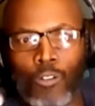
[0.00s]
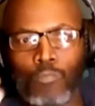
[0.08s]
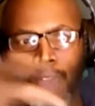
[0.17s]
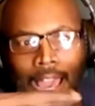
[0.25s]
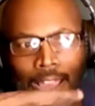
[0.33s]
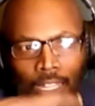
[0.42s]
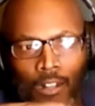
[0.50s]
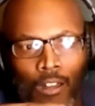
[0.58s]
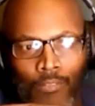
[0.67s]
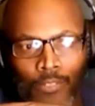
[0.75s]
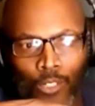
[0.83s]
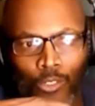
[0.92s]
we hold
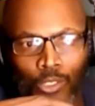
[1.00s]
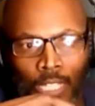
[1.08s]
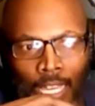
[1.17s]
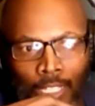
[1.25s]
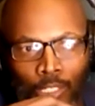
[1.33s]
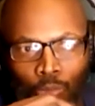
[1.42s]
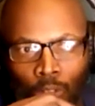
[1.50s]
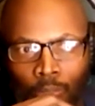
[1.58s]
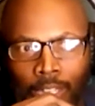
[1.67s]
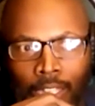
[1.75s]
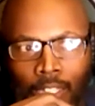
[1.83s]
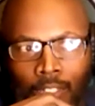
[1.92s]
back in all of those
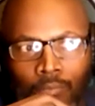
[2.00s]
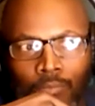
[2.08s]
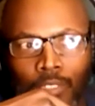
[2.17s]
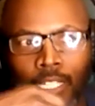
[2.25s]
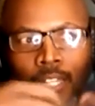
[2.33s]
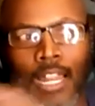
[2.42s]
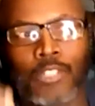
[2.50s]
things, when we